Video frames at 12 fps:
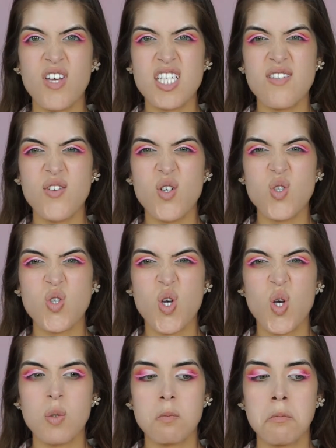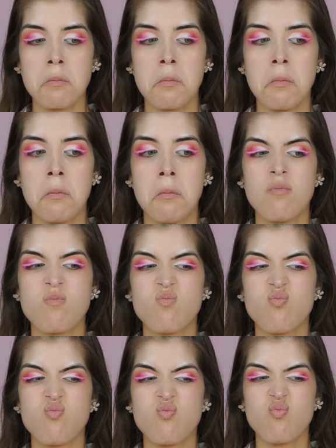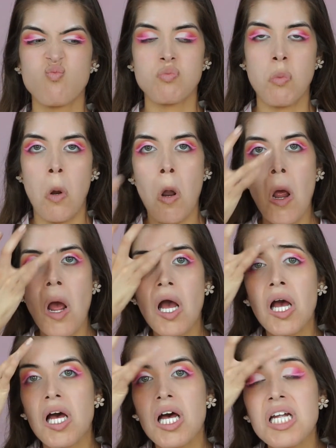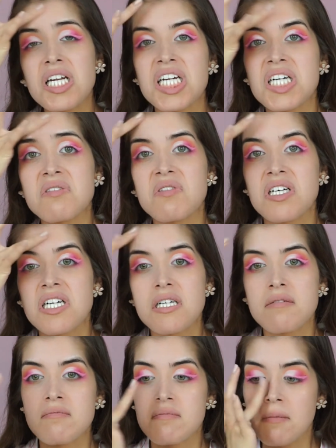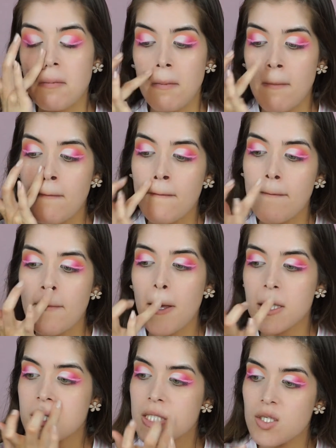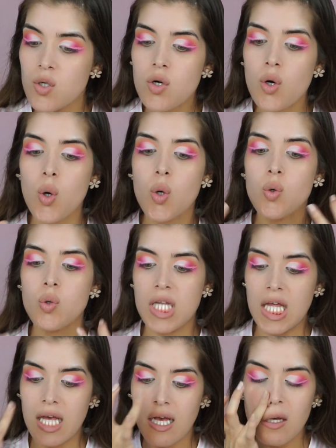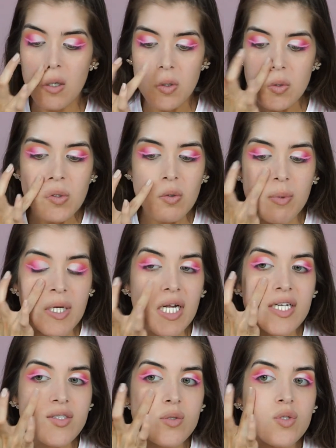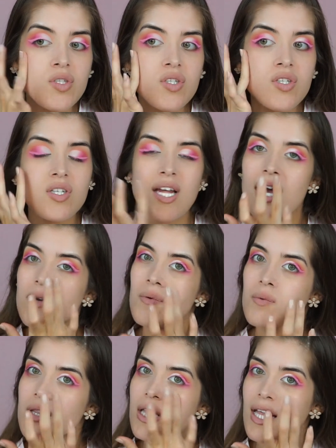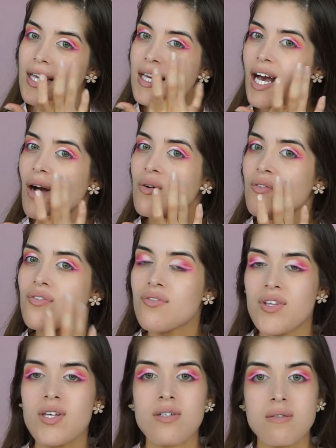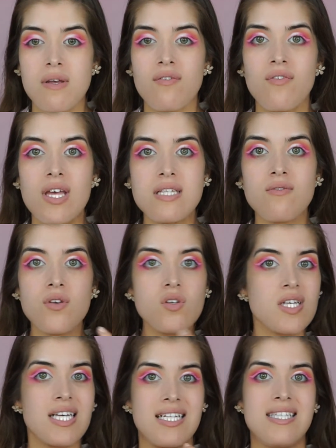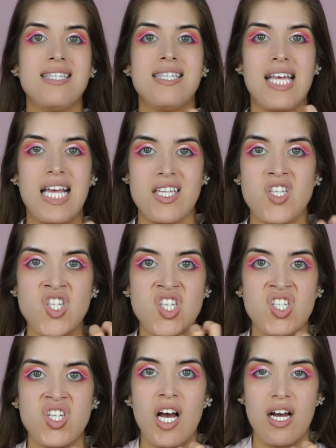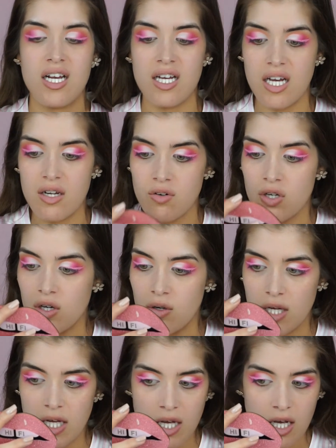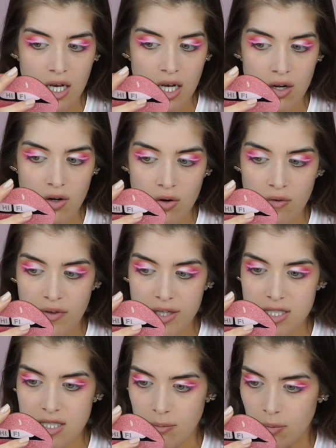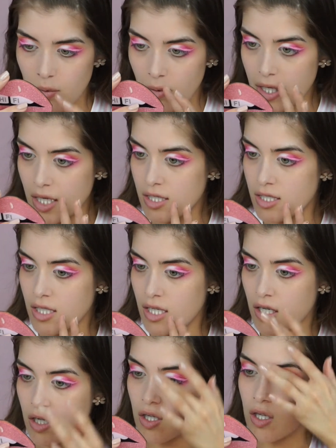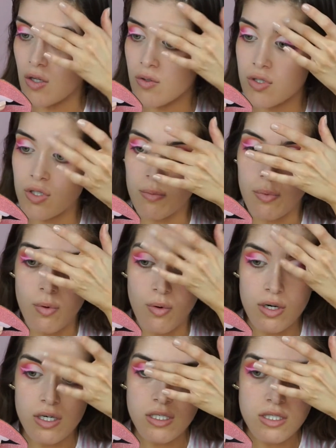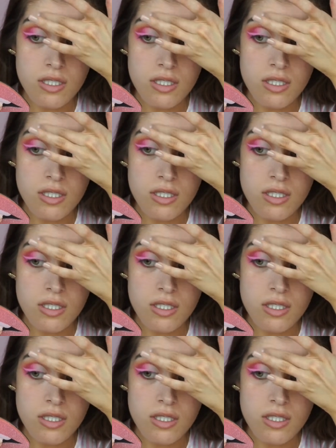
face feels like, I don't know. It's a little cooling. Ooh, but I don't like how it feels. My face feels like it's like stuck. I don't know. I don't know if that's the point, to like close your pores.